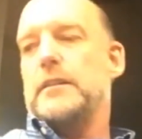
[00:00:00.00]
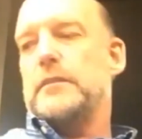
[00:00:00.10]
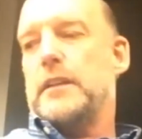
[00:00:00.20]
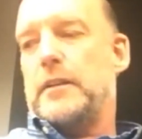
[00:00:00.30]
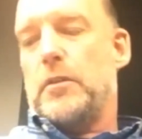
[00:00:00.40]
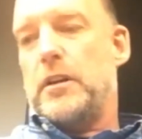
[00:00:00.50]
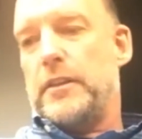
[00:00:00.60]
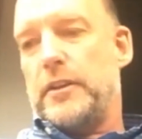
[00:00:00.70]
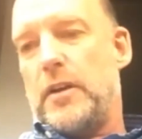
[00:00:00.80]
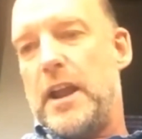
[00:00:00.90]
Like running
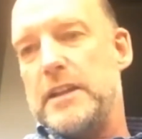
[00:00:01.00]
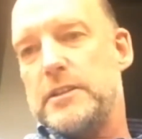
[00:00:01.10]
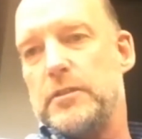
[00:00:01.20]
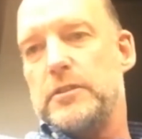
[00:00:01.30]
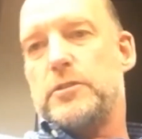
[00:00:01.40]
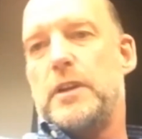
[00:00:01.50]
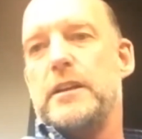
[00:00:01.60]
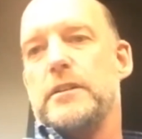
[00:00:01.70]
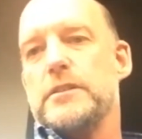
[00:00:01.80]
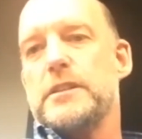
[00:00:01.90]
on the grass or on
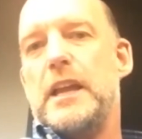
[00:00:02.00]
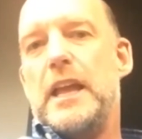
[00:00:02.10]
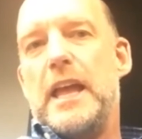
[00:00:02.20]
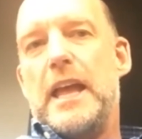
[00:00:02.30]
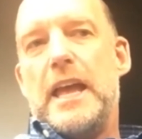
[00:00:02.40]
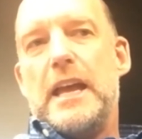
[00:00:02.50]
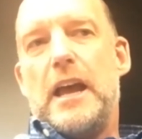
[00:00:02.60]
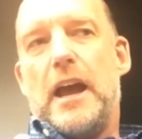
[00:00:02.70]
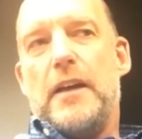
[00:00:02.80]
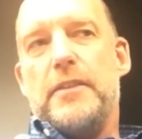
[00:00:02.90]
trails.
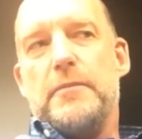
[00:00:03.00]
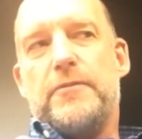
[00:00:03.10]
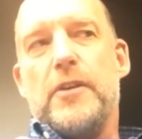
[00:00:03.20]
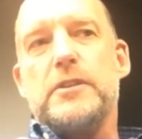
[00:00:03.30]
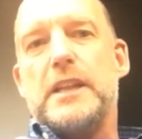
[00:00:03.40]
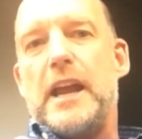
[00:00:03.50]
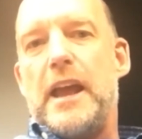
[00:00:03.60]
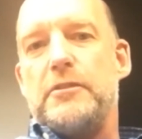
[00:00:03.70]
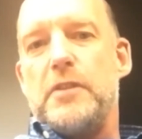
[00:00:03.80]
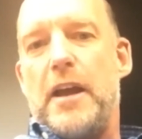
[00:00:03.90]
The folks that I
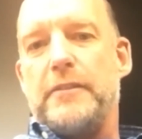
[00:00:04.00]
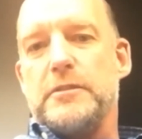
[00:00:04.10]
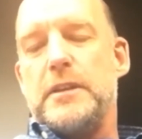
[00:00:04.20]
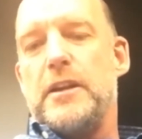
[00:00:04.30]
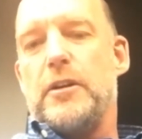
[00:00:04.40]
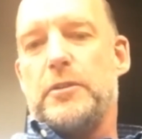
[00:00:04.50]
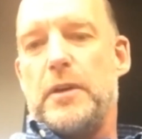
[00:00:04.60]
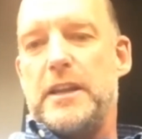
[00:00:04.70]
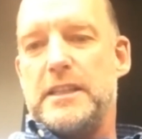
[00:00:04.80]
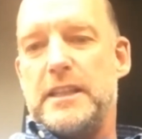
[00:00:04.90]
have who have some knee
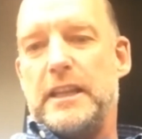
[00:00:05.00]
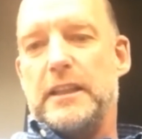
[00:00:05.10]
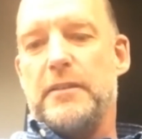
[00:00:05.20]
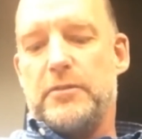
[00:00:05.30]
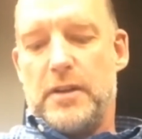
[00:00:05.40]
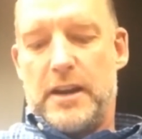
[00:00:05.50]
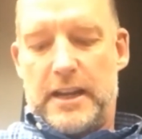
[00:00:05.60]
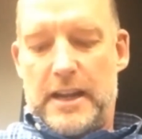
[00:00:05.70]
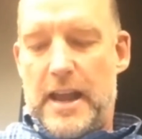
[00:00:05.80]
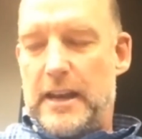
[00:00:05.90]
arthritis and they love
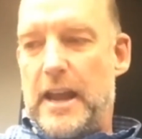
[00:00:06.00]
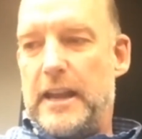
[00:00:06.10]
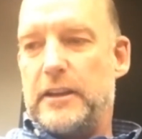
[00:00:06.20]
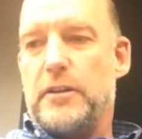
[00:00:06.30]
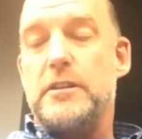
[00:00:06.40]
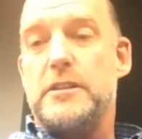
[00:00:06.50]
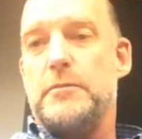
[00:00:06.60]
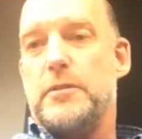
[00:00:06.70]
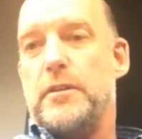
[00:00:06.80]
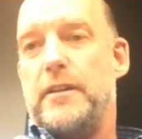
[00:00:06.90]
running, I encourage
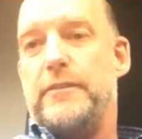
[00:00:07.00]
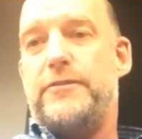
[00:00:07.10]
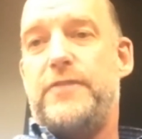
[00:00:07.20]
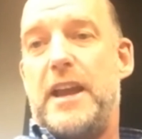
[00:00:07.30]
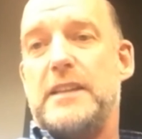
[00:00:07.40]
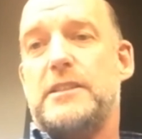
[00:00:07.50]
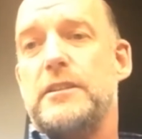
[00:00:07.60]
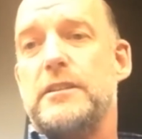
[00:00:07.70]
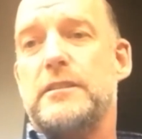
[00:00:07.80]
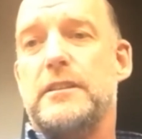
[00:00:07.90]
them to run
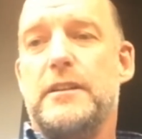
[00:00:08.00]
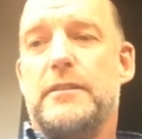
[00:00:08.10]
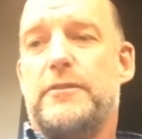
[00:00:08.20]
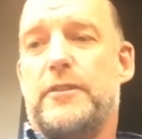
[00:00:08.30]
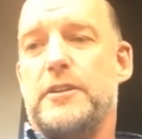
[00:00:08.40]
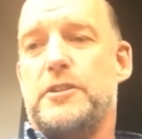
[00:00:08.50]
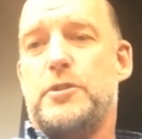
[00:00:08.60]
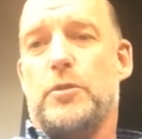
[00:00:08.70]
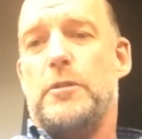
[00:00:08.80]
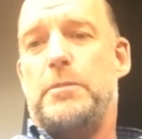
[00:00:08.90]
faster for a
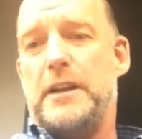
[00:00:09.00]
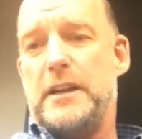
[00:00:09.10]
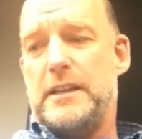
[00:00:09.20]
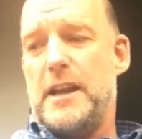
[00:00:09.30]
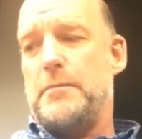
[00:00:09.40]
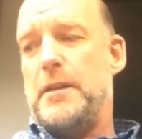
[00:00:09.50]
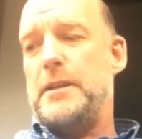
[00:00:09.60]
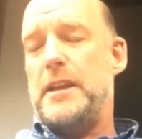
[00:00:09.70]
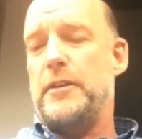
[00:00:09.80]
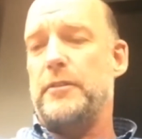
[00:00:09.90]
shorter period of time,
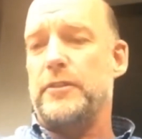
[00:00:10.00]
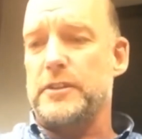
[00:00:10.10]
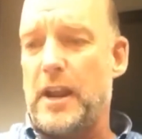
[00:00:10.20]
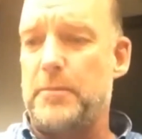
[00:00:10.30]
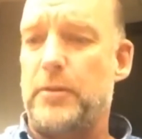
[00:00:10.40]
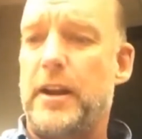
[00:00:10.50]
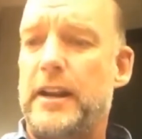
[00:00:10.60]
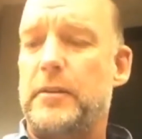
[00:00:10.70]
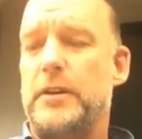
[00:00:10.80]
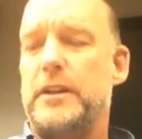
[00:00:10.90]
maybe interval type
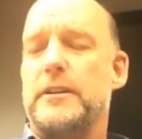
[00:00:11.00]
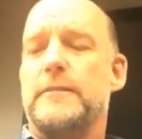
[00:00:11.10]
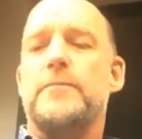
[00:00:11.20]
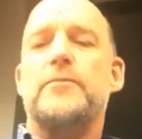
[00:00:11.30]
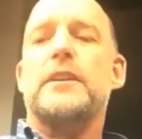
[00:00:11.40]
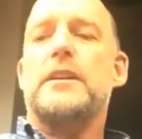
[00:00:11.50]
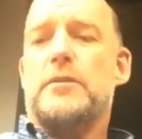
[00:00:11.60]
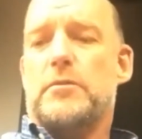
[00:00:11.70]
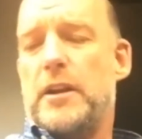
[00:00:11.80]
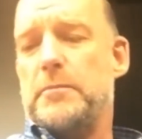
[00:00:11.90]
running where you're
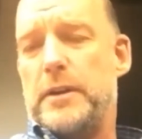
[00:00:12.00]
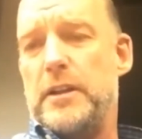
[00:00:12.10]
running pretty